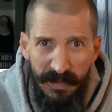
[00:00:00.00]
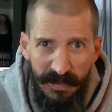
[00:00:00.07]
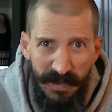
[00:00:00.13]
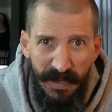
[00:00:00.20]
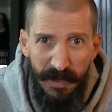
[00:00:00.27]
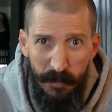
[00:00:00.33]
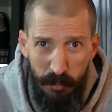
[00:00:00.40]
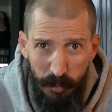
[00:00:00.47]

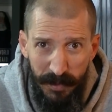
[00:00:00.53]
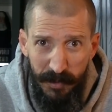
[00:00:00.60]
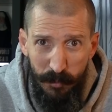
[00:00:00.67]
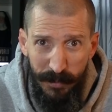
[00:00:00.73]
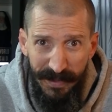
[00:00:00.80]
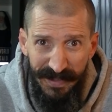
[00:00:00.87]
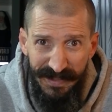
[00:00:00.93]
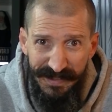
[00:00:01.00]
that are pretty
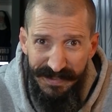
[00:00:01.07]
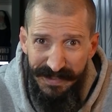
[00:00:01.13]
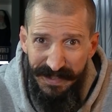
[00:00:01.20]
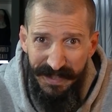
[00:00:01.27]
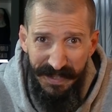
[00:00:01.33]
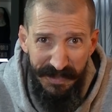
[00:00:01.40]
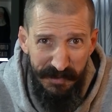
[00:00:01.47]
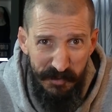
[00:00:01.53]

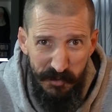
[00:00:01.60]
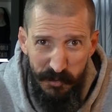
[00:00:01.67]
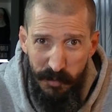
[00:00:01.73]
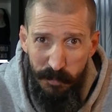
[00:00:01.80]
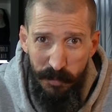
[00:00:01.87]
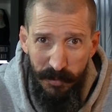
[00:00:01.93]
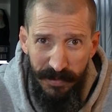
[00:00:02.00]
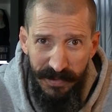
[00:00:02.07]
realistic and
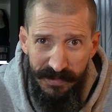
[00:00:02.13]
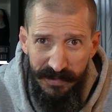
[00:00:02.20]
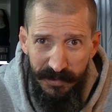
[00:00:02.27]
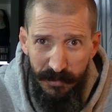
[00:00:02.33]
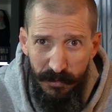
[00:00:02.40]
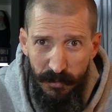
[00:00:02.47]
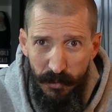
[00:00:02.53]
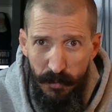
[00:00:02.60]
super easy
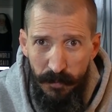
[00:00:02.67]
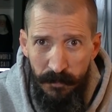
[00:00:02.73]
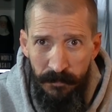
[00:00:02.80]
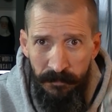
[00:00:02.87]
to do.